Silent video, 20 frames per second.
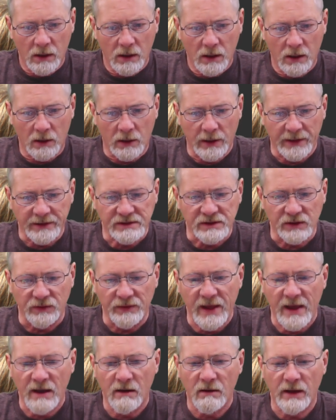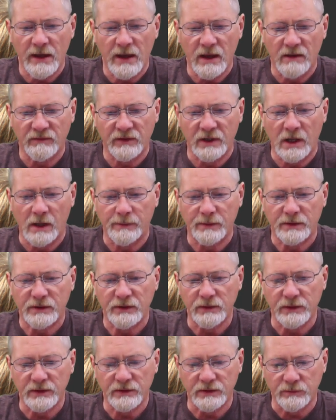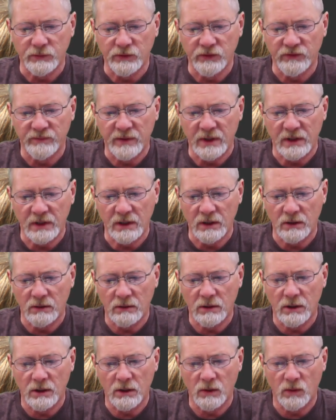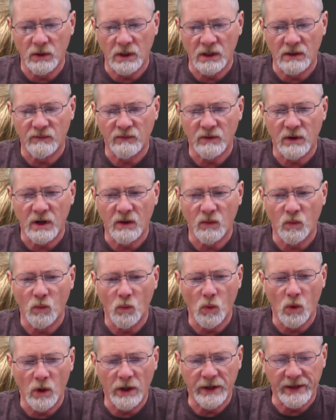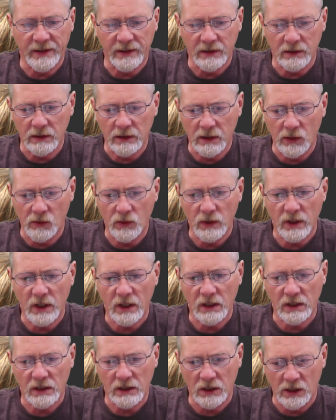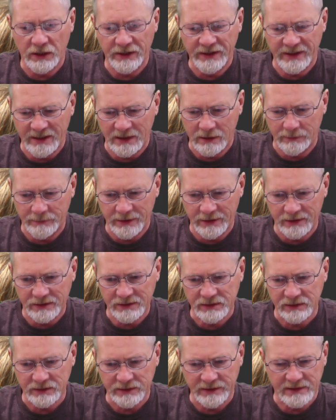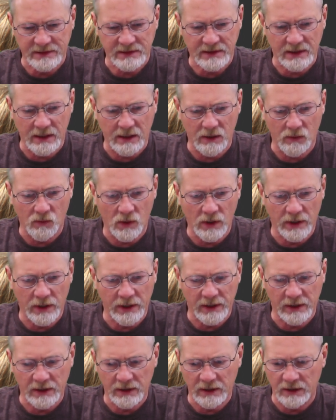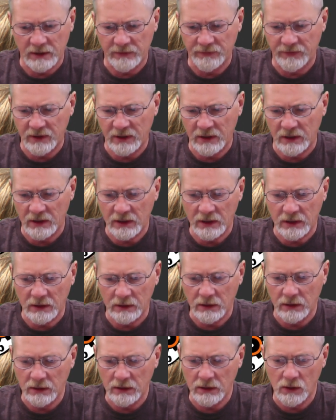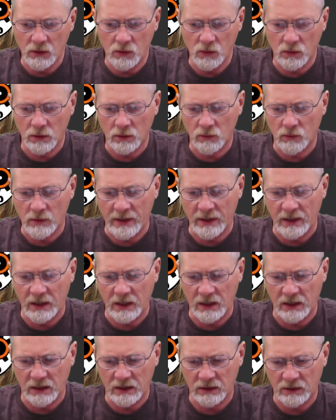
All right, so now I have an opportunity to move my logo wherever I want it located on the image. So let's say I want it in the lower right hand